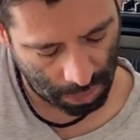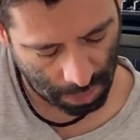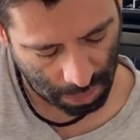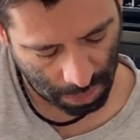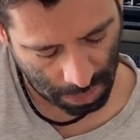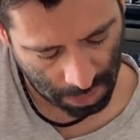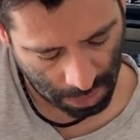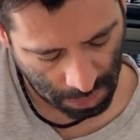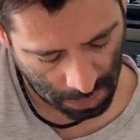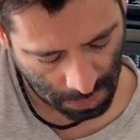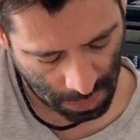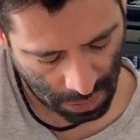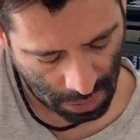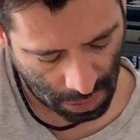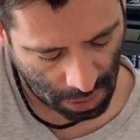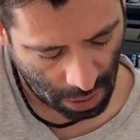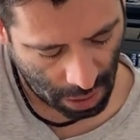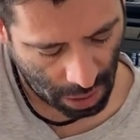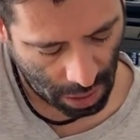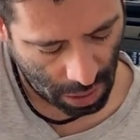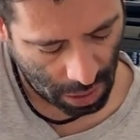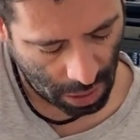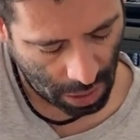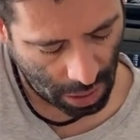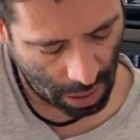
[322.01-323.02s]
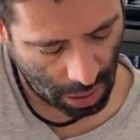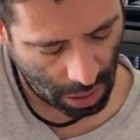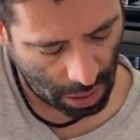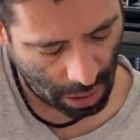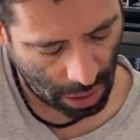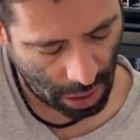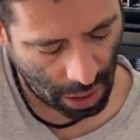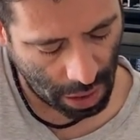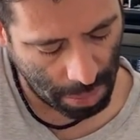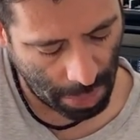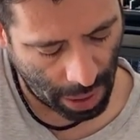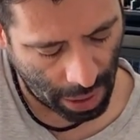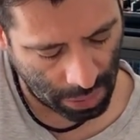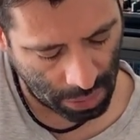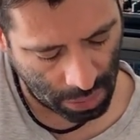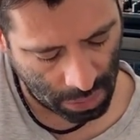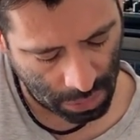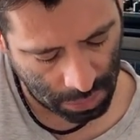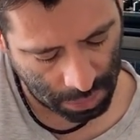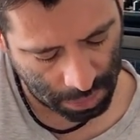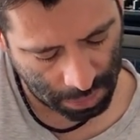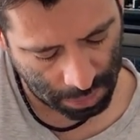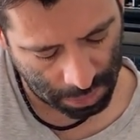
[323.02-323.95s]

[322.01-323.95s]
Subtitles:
A minor,